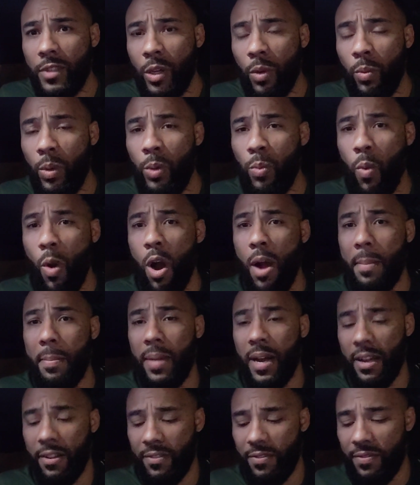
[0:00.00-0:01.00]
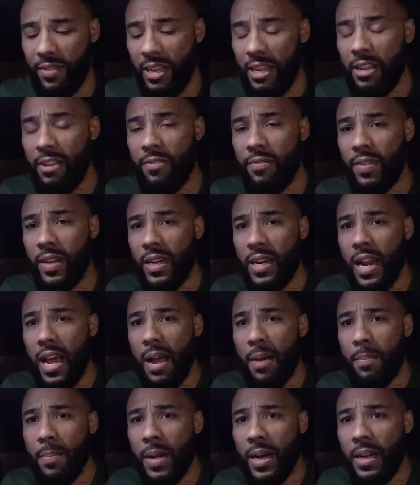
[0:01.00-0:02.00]
We walk by faith and
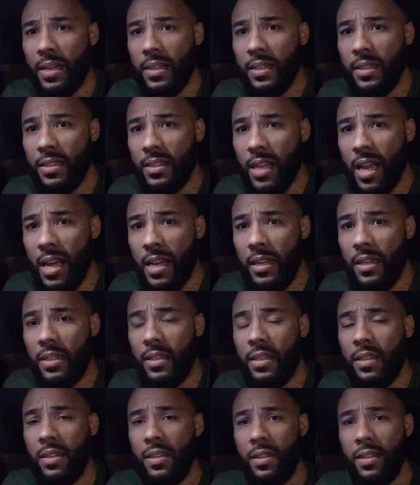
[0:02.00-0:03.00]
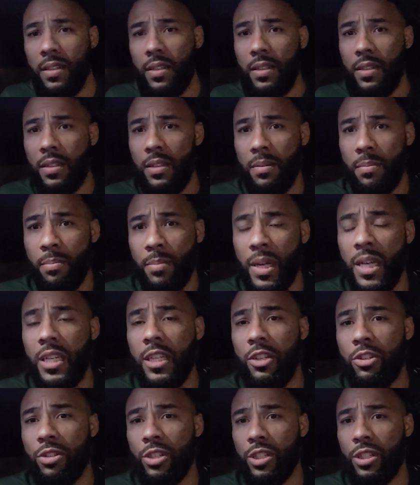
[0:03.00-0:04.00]
not by sight. Many
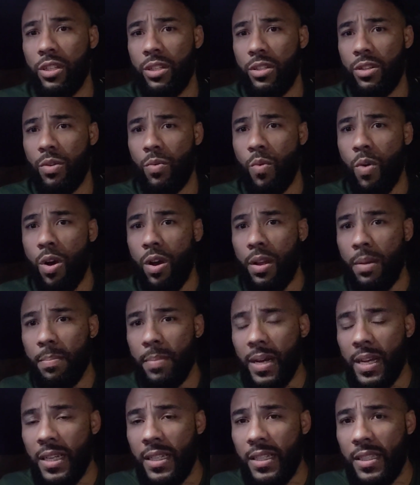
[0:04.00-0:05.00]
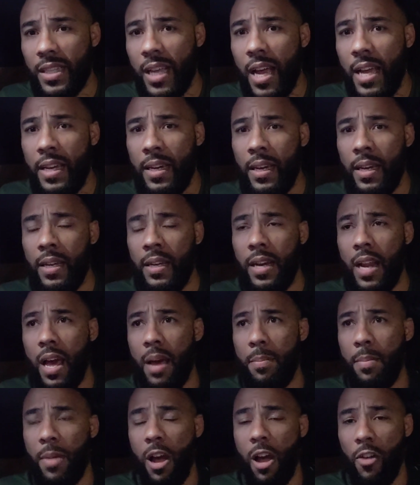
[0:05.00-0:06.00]
Christians are walking by sight and
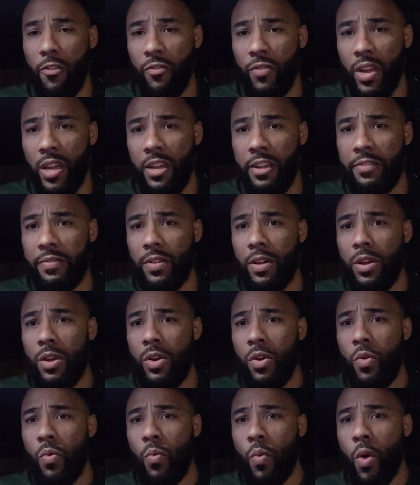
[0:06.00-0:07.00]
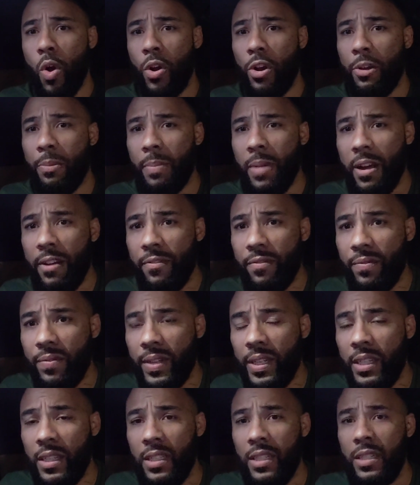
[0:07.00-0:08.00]
not by faith, walking by
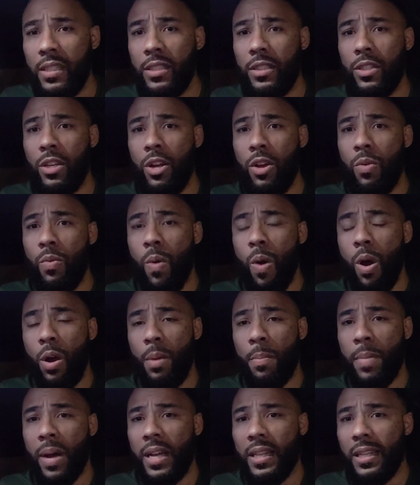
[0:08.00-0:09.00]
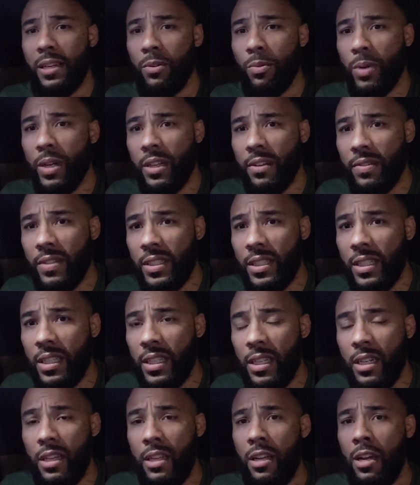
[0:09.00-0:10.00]
feelings, walking by their way of
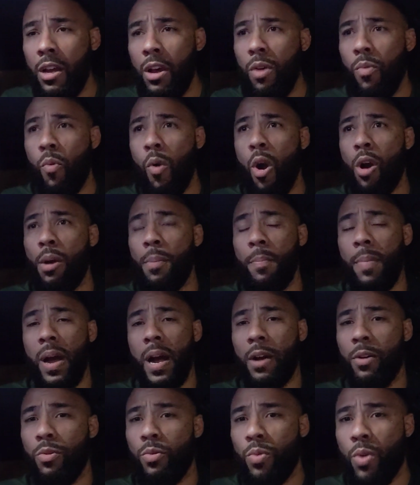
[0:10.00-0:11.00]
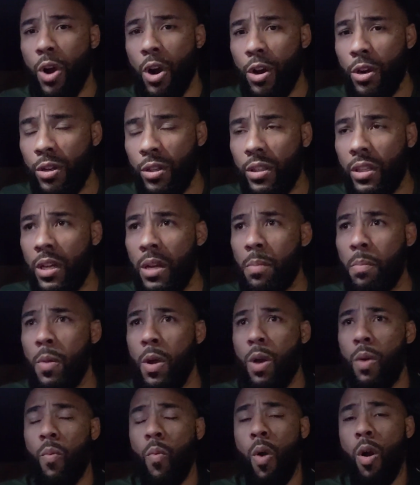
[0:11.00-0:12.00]
seeing it, walking by who hurt them,
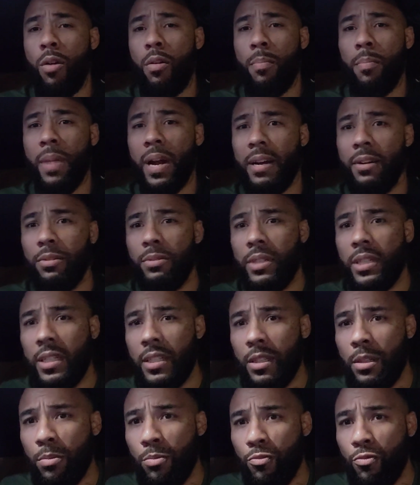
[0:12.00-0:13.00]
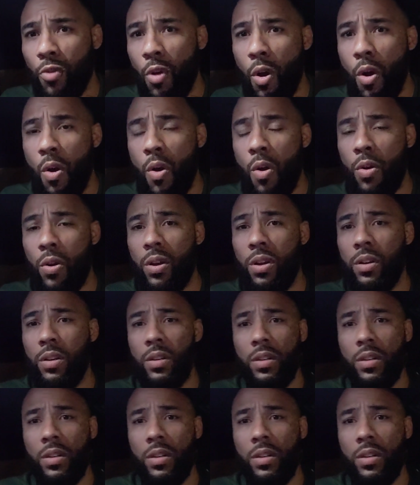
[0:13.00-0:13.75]
walking by who did them wrong.